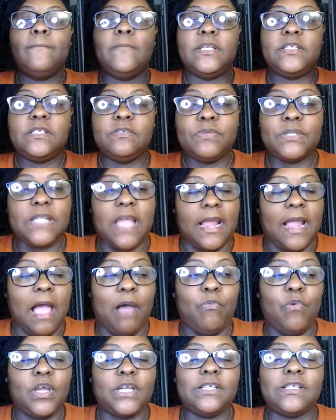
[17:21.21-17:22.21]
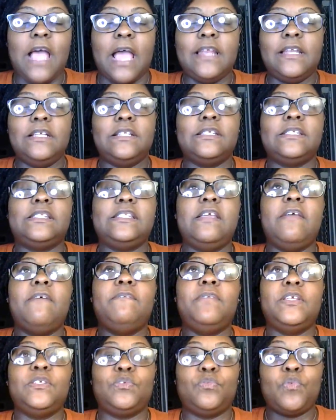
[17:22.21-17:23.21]
She was like, I need to see a
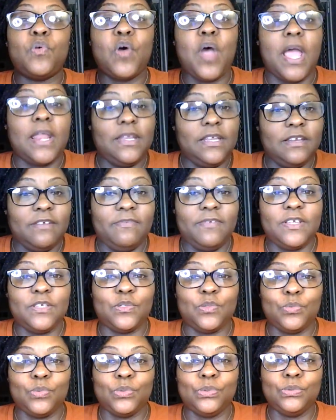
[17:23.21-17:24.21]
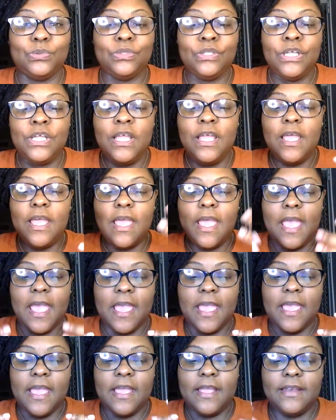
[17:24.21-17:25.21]
visual. I need a visual.
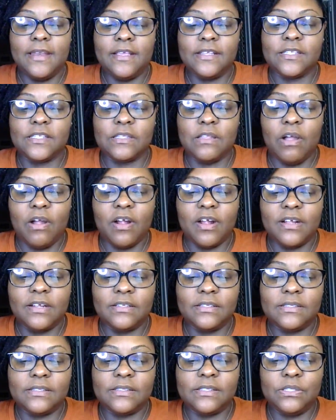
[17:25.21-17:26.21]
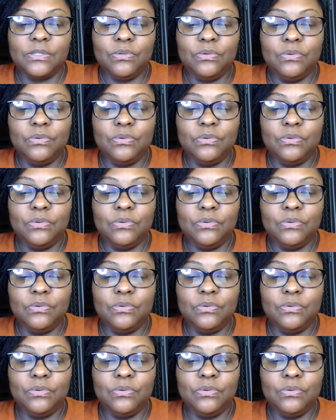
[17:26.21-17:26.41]
And she starts